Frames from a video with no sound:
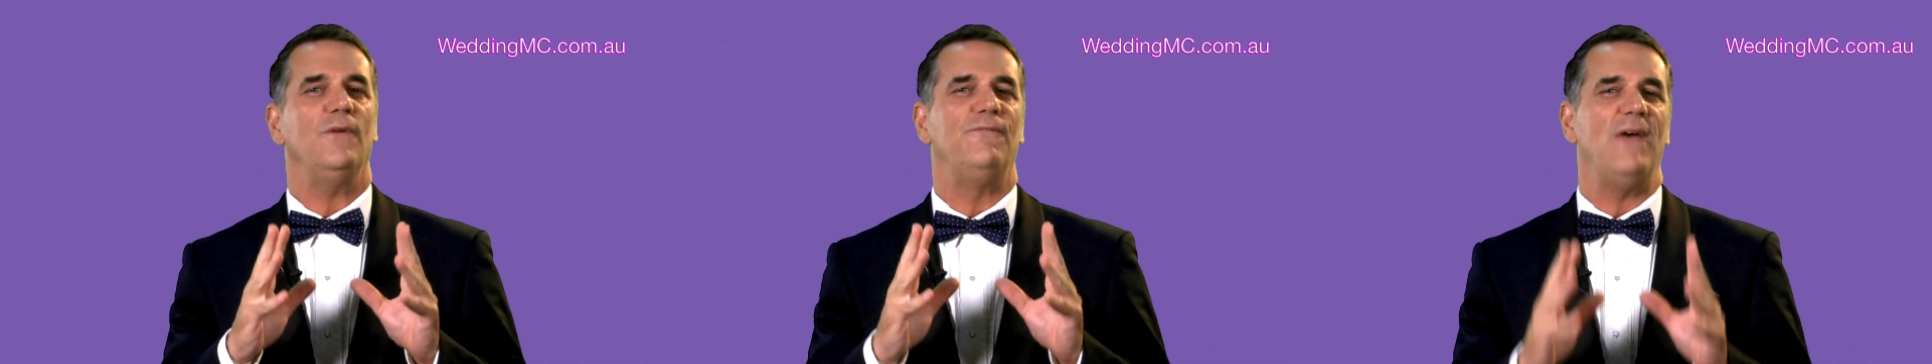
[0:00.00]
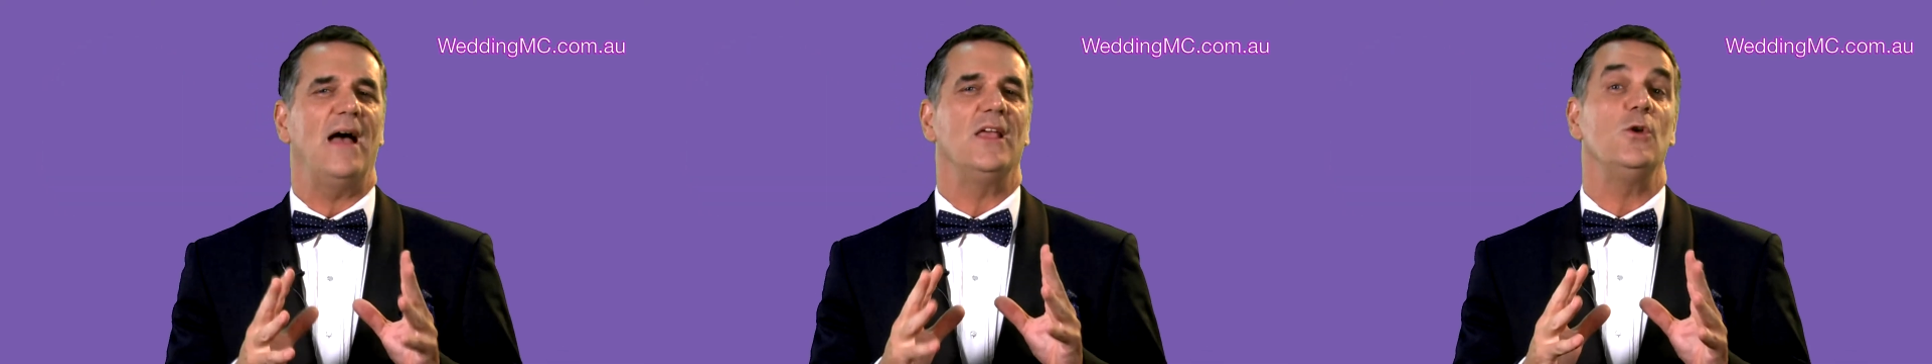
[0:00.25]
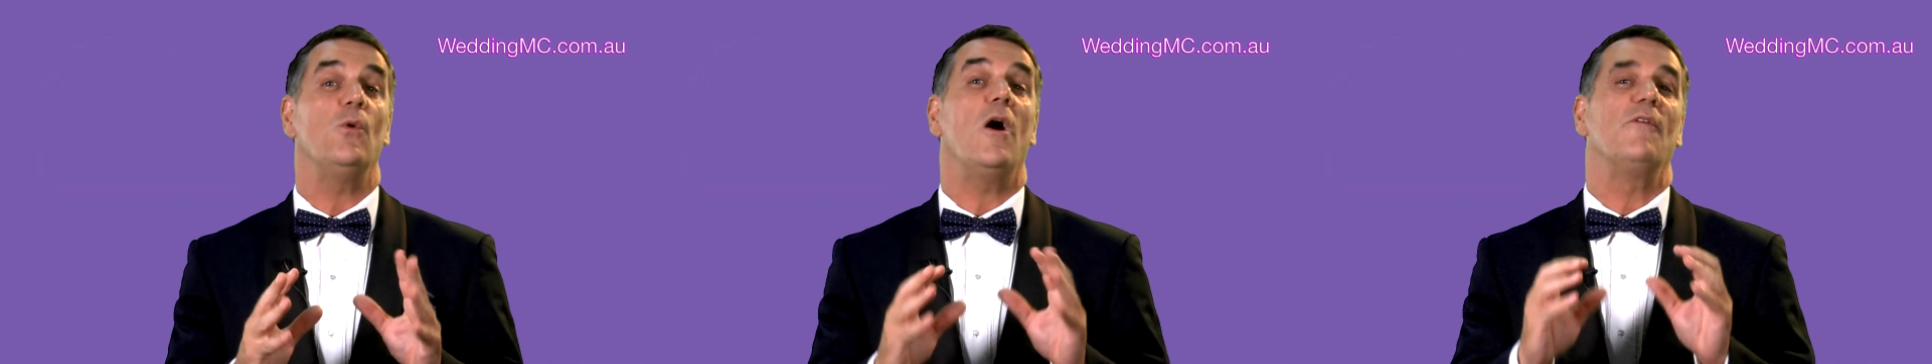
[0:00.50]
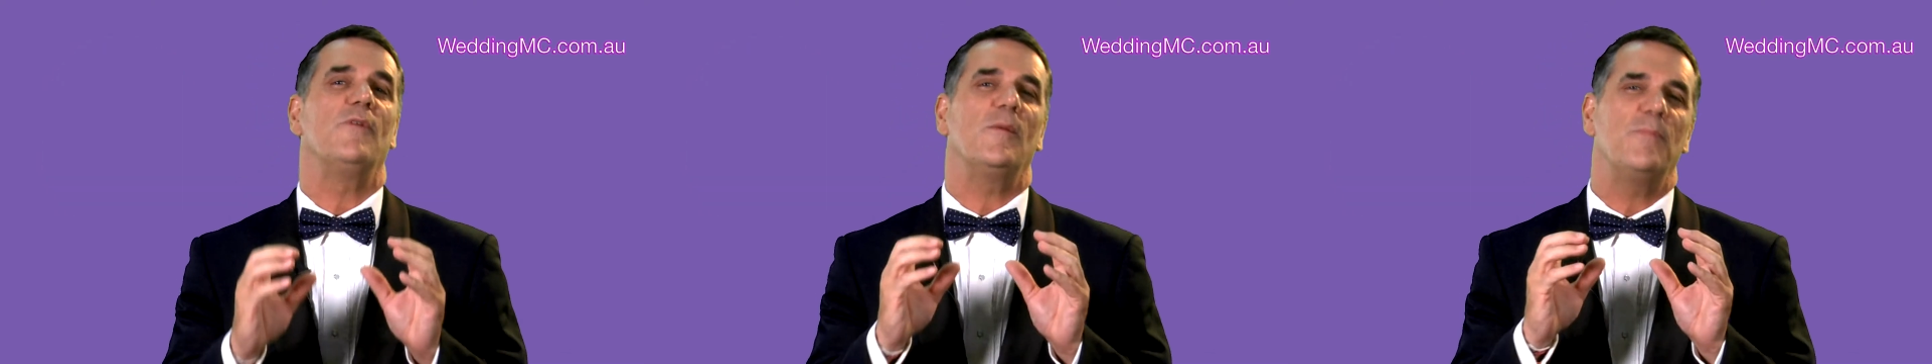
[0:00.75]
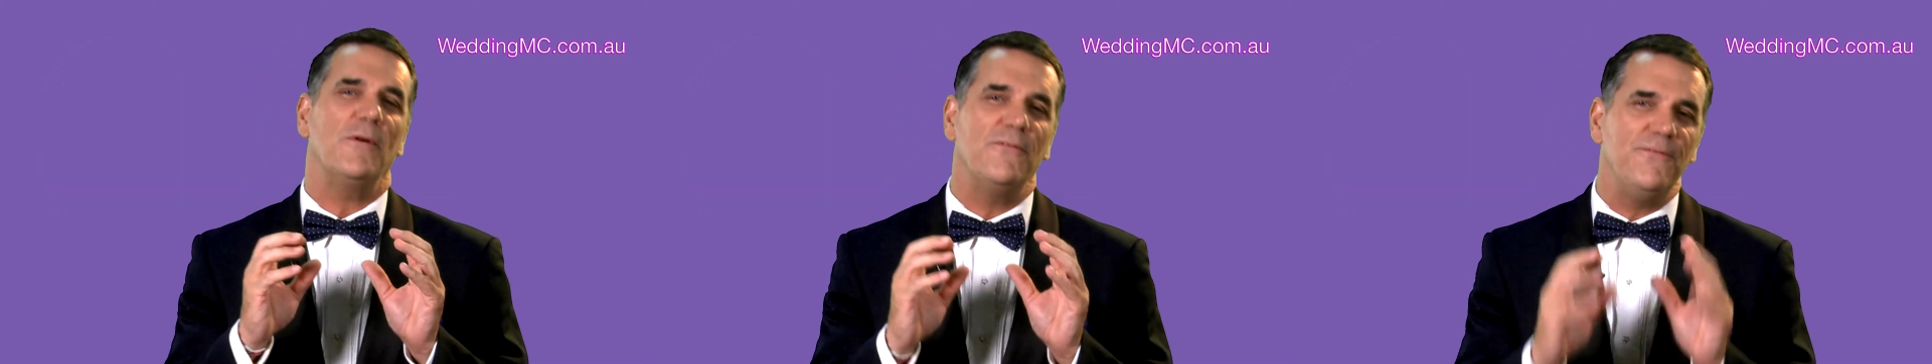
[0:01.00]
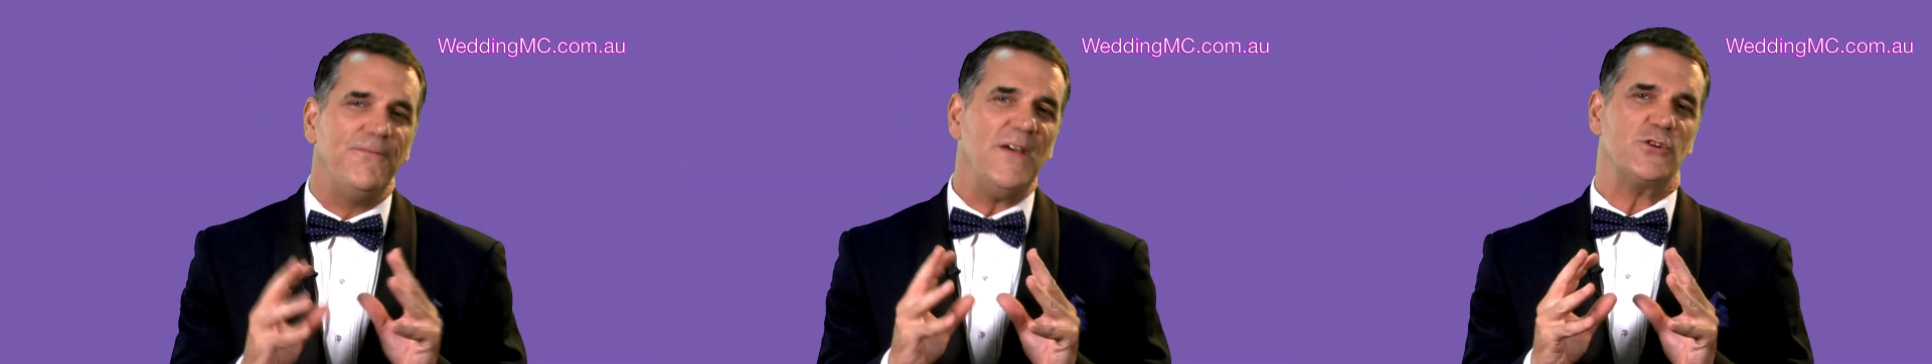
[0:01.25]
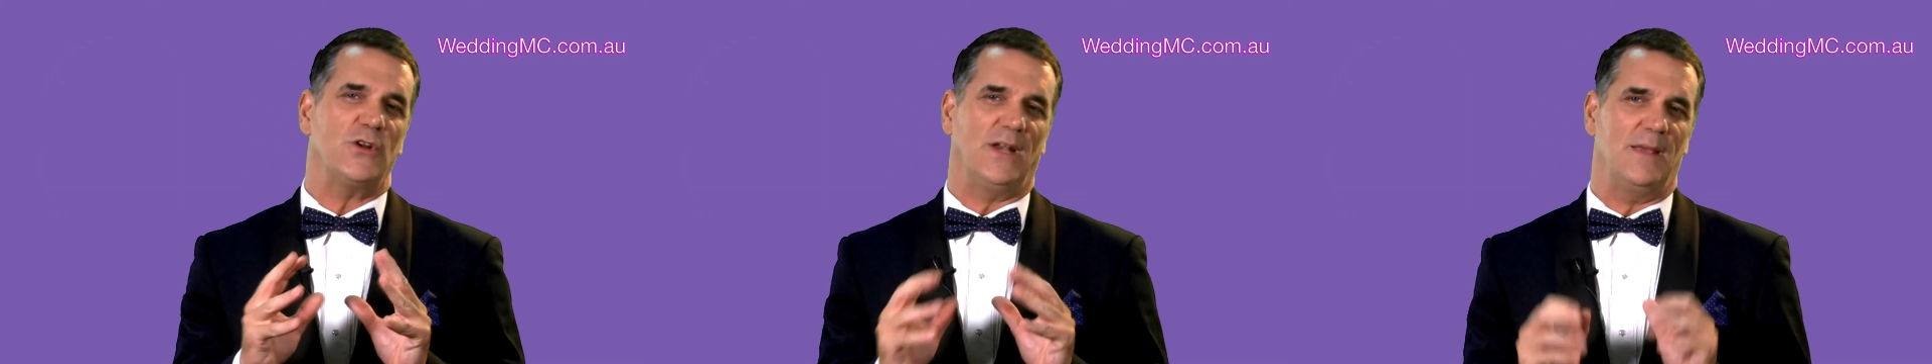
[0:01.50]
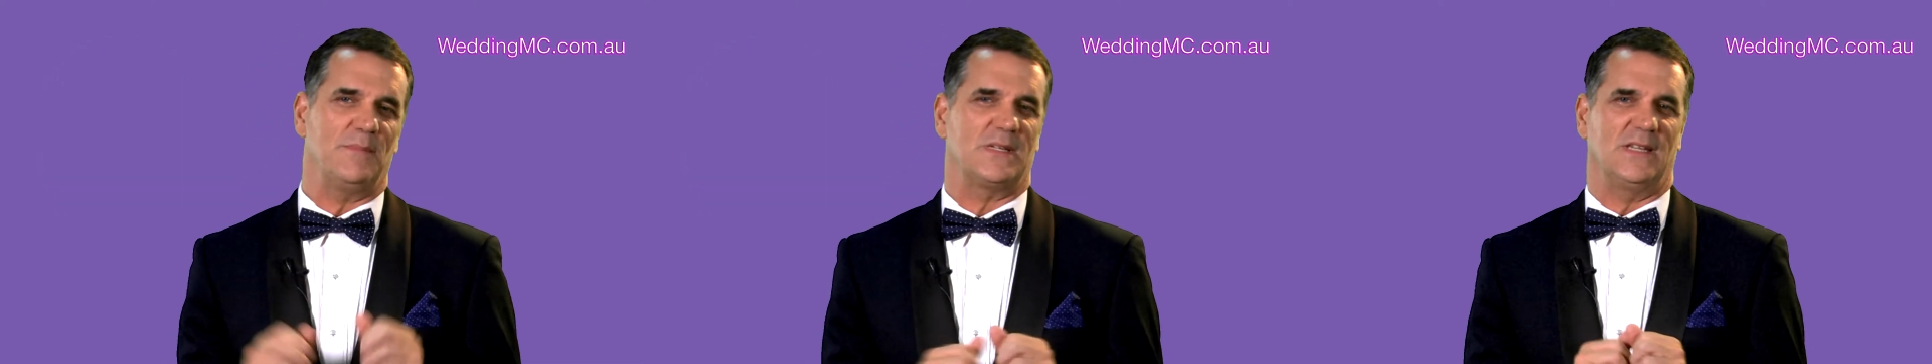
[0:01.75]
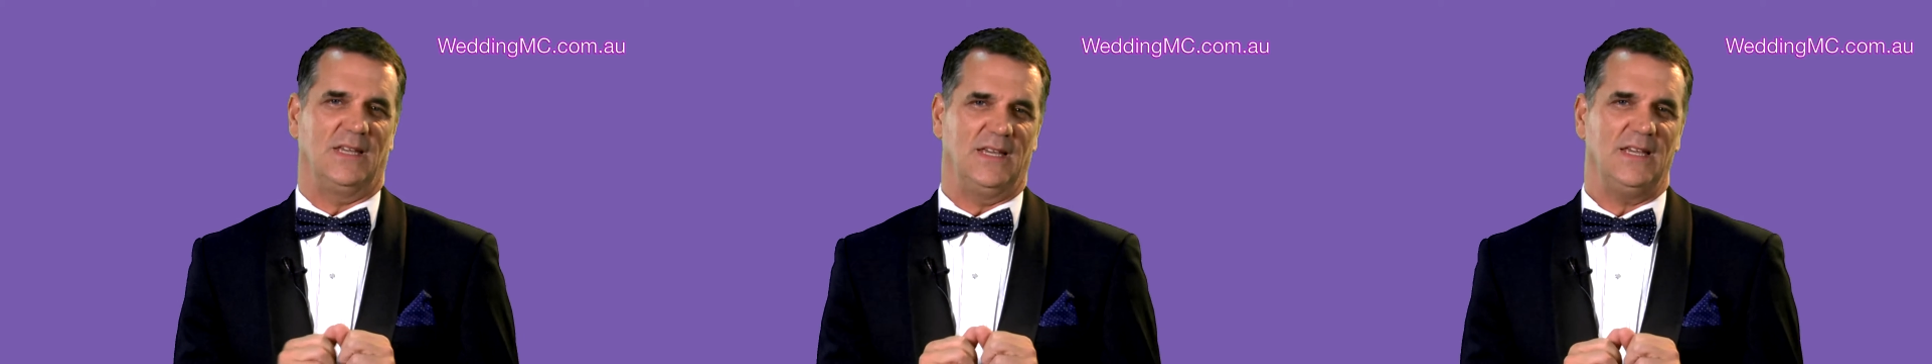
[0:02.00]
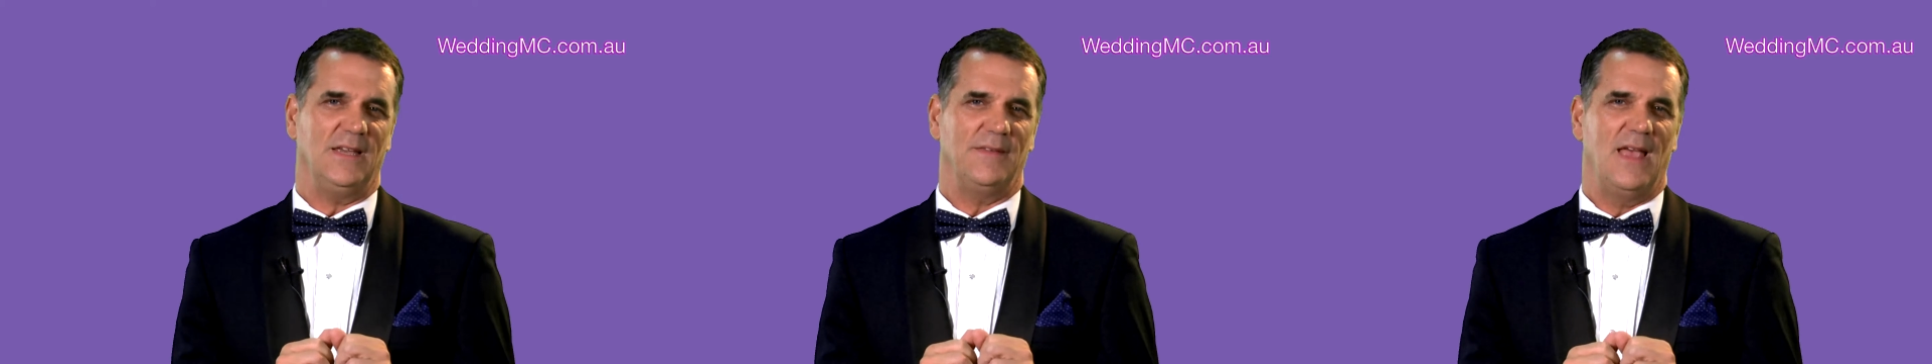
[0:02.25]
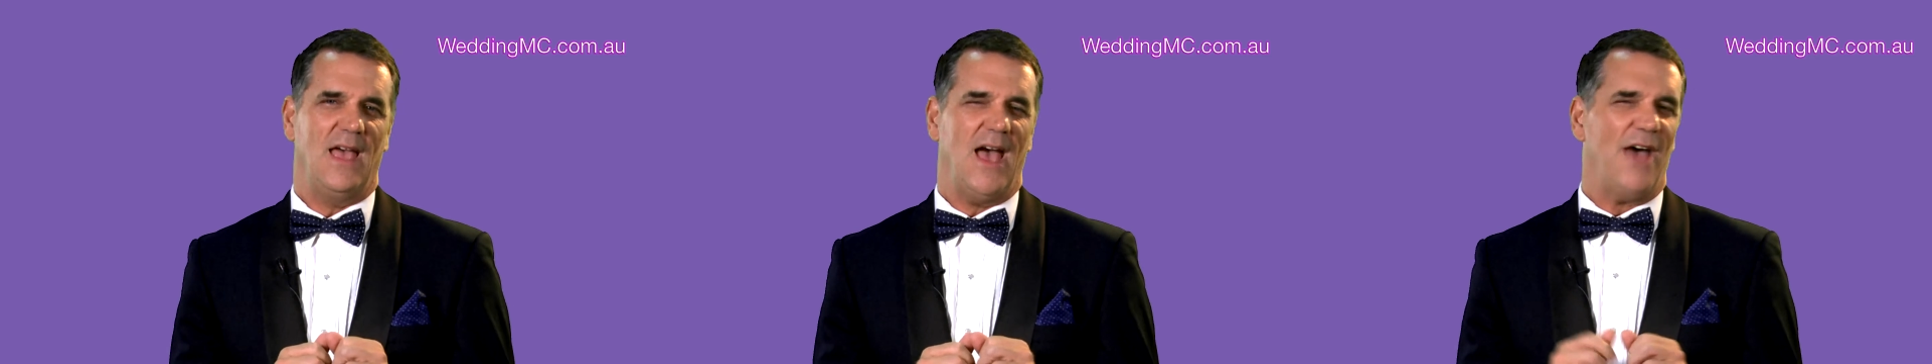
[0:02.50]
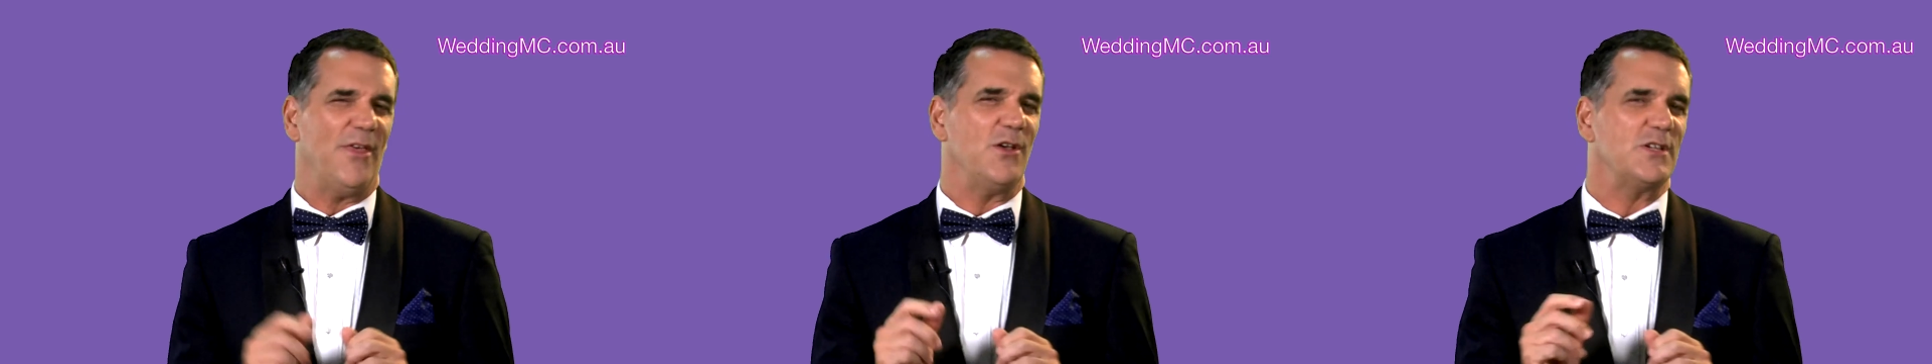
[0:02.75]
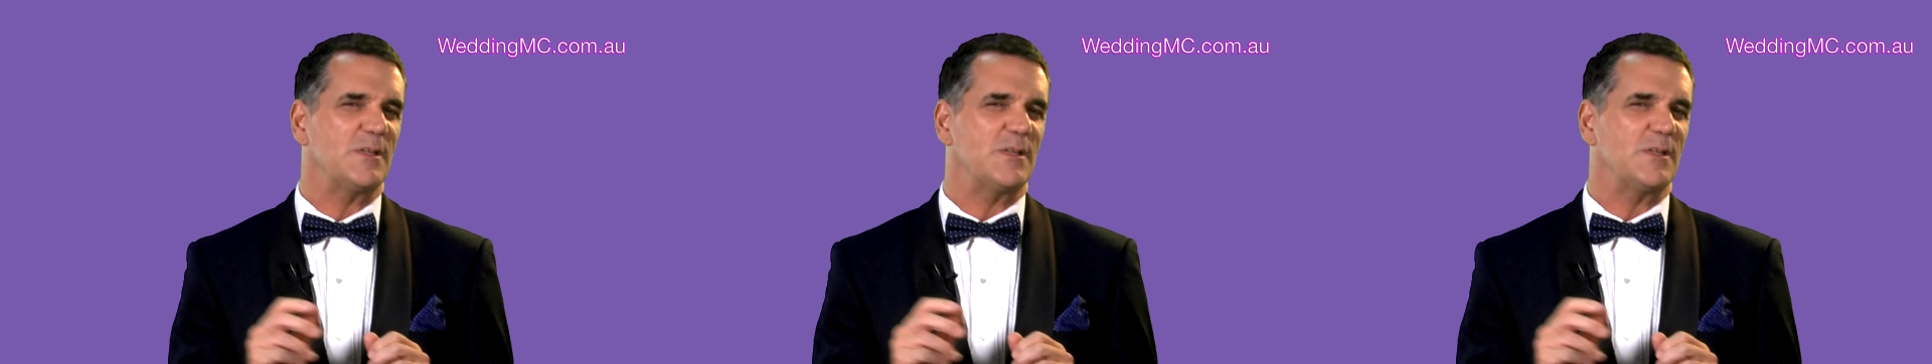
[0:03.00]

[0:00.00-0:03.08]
value of a professional MC are those